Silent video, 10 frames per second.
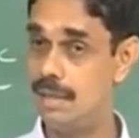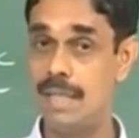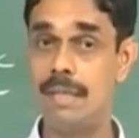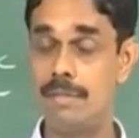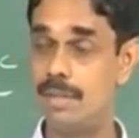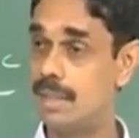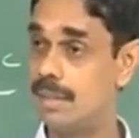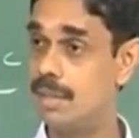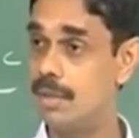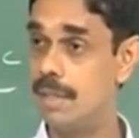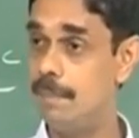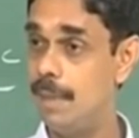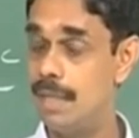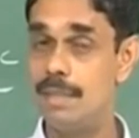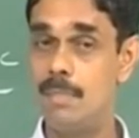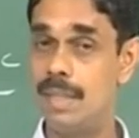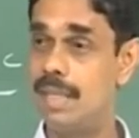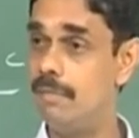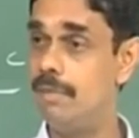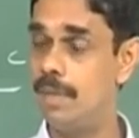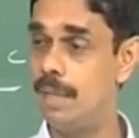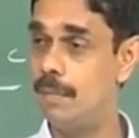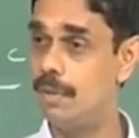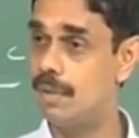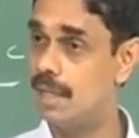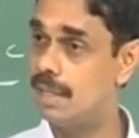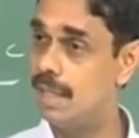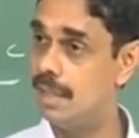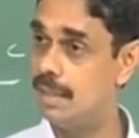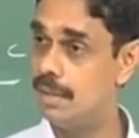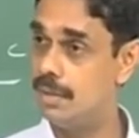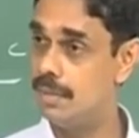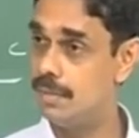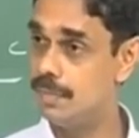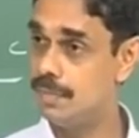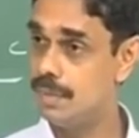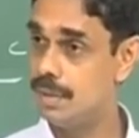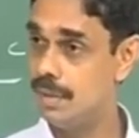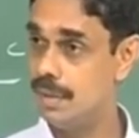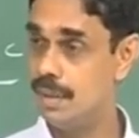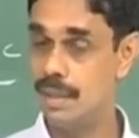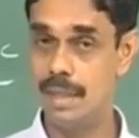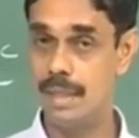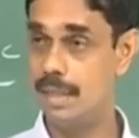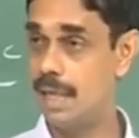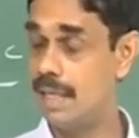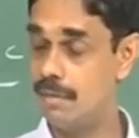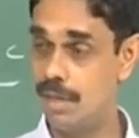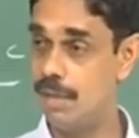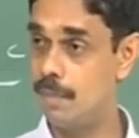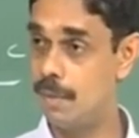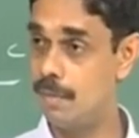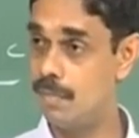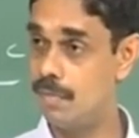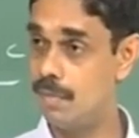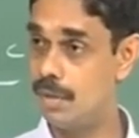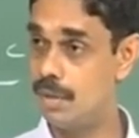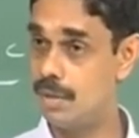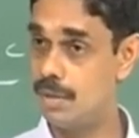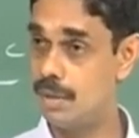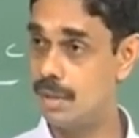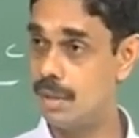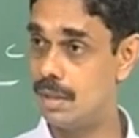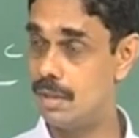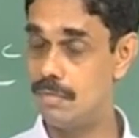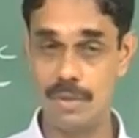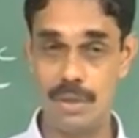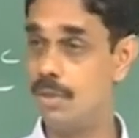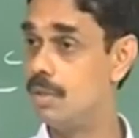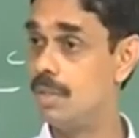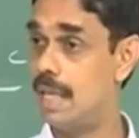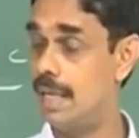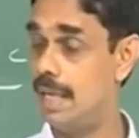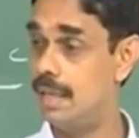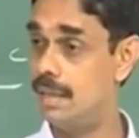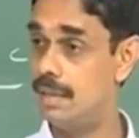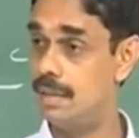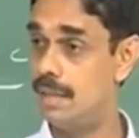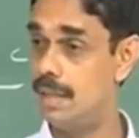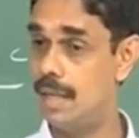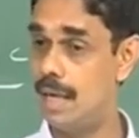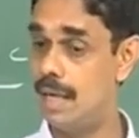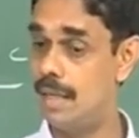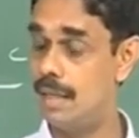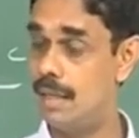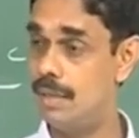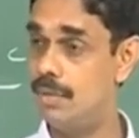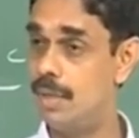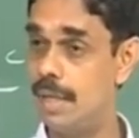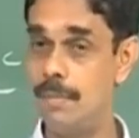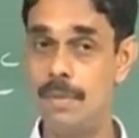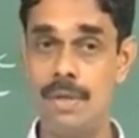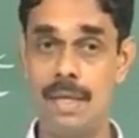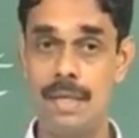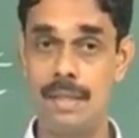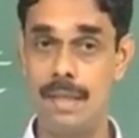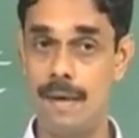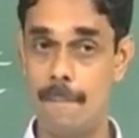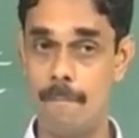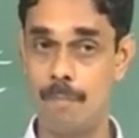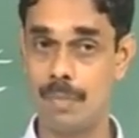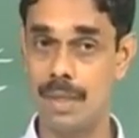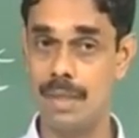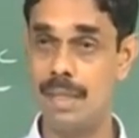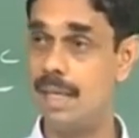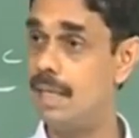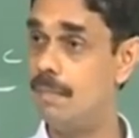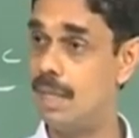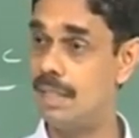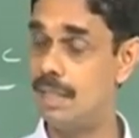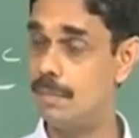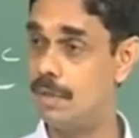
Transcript: standing wave structure got the impedance but then we were able to translate it to the eigenvalue problem uh, with those that end and you are able to get the real and imaginary